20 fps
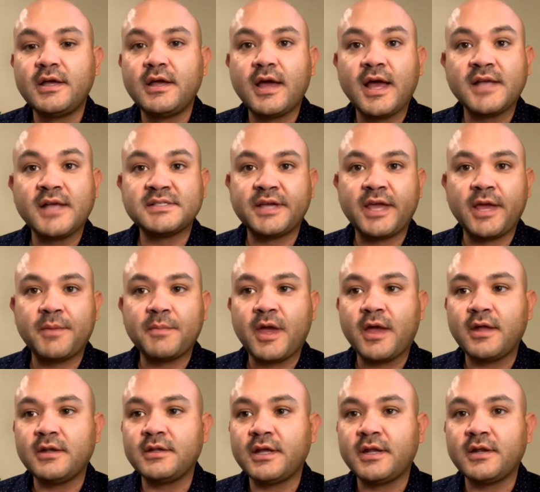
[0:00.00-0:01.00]
as a gay
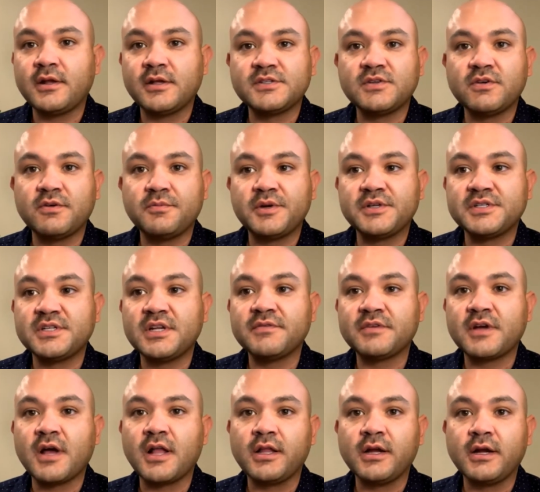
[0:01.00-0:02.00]
man and also a person of
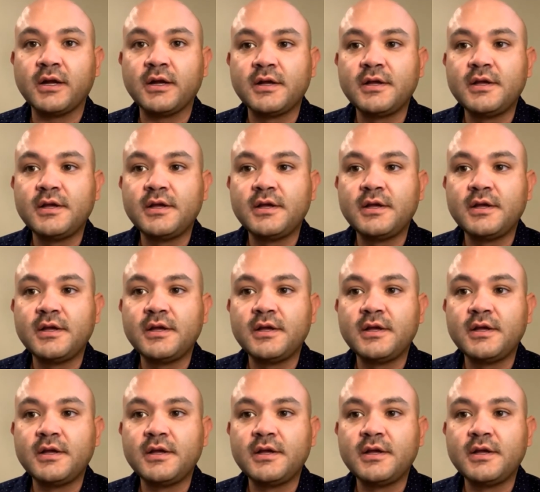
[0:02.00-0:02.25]
color,